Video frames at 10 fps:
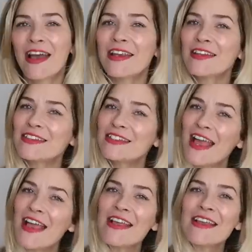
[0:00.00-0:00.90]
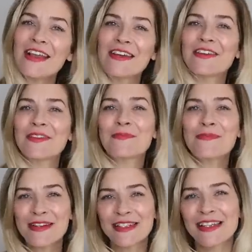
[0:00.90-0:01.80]
Another day, another
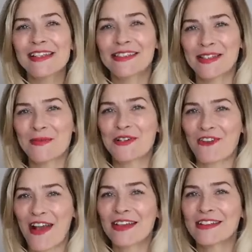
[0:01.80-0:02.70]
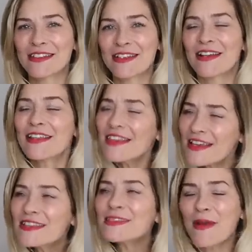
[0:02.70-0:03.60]
pretty summer dress, and I
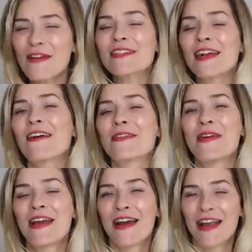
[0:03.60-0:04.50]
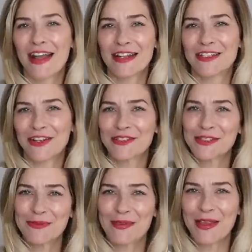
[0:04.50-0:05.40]
think it's about time I had a chance
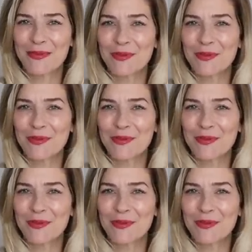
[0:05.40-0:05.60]
to wear them